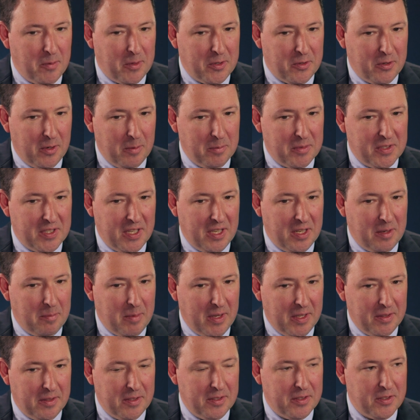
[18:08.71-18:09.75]
what Trump said
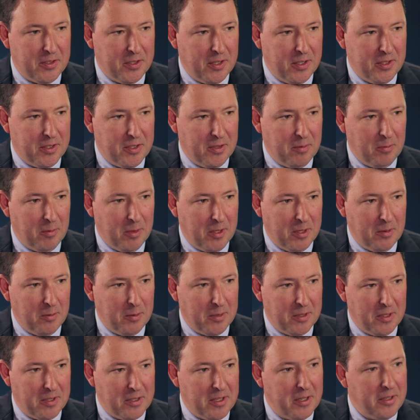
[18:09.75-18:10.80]
about this judge and what,
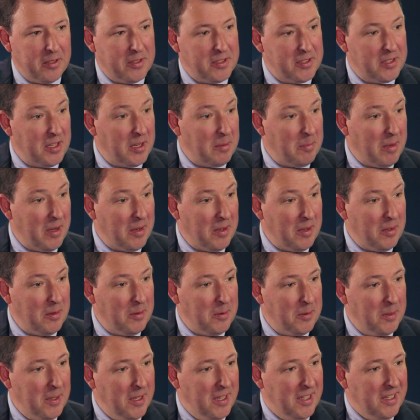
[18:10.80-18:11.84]
what the terrorists said about
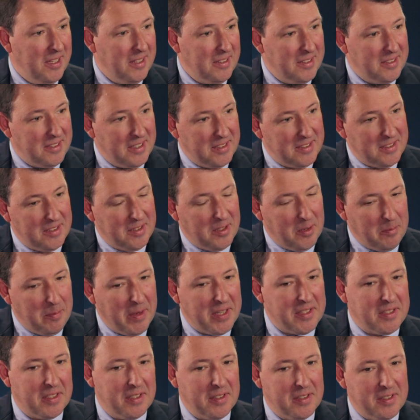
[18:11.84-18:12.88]
you, in the sense that they're
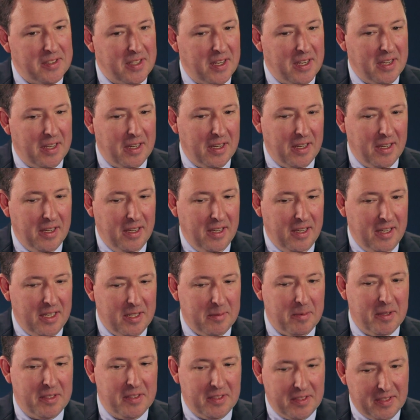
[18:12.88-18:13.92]
basically saying
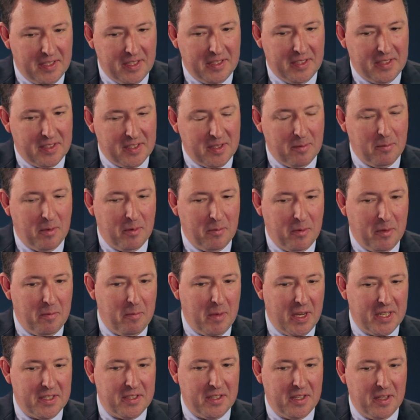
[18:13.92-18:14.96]
he's basically saying that someone with
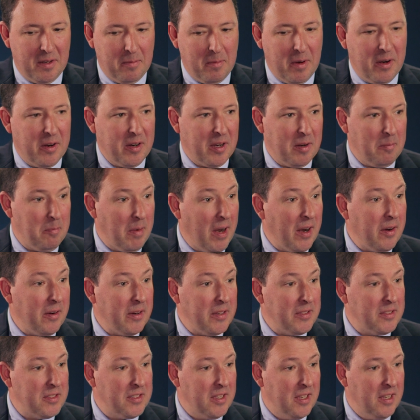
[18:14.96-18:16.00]
Mexican American
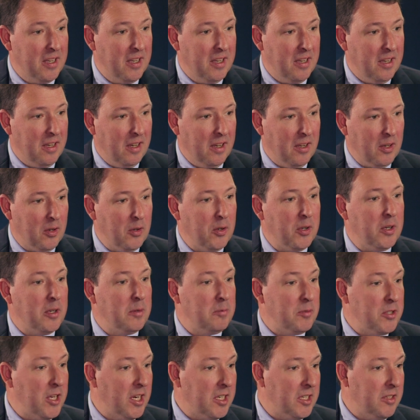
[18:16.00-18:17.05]
parents uh, couldn't
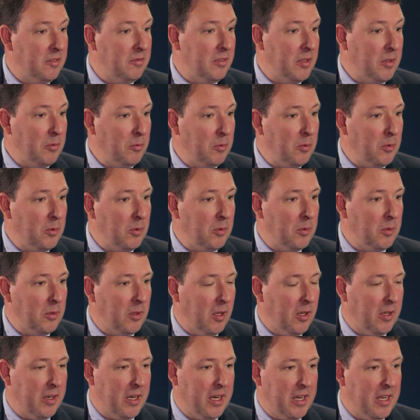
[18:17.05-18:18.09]
objectively rule
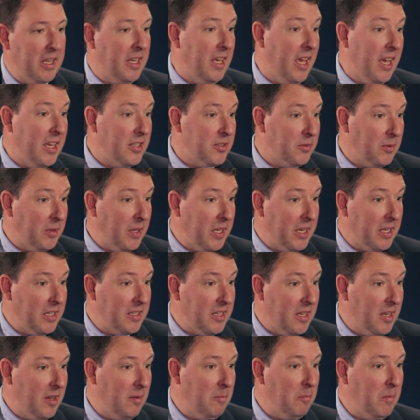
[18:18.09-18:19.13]
on any case relating
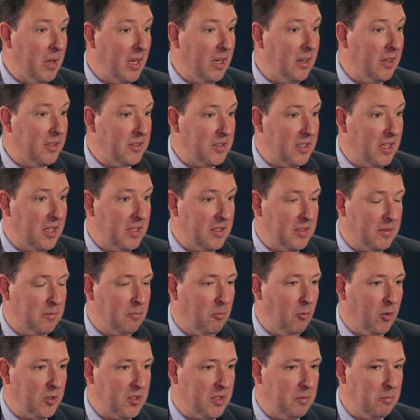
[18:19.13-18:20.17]
to him because he
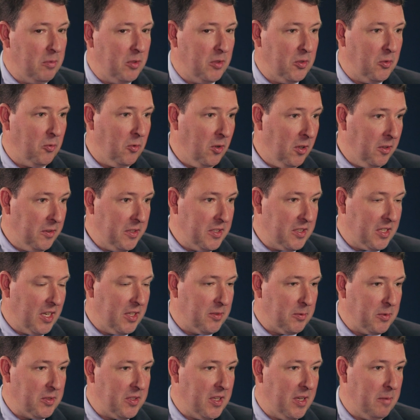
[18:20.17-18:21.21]
wants to build a wall. These
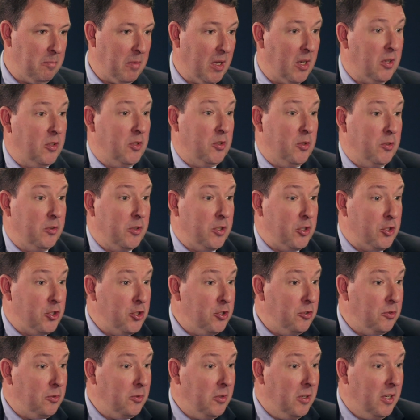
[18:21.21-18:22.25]
guys were saying because you're a
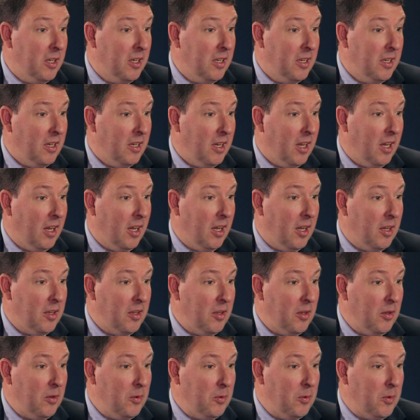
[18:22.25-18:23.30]
Jew, uh,
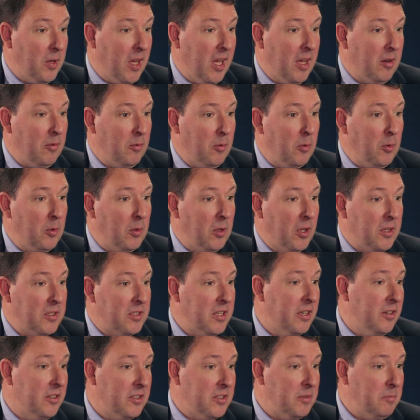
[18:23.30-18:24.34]
you can't rule on
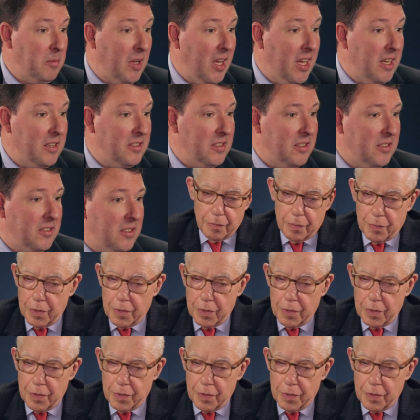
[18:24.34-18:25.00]
terrorism cases.